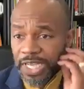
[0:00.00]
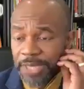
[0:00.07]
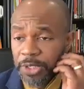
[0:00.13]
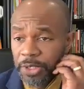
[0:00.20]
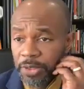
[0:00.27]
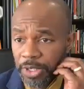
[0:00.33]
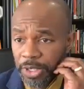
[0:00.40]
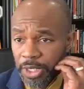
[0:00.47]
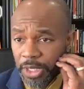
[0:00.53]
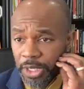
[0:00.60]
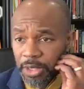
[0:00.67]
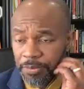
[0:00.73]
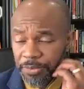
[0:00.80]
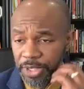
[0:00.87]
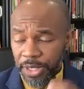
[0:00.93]
absolutely.
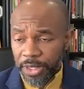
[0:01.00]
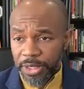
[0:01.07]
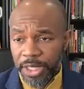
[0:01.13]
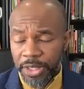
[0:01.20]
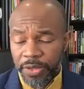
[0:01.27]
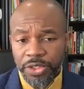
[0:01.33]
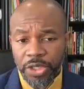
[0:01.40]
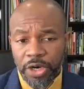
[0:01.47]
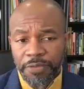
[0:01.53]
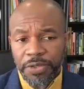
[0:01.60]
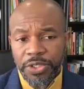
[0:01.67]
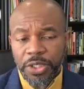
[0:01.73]
Thank you, Jarvis.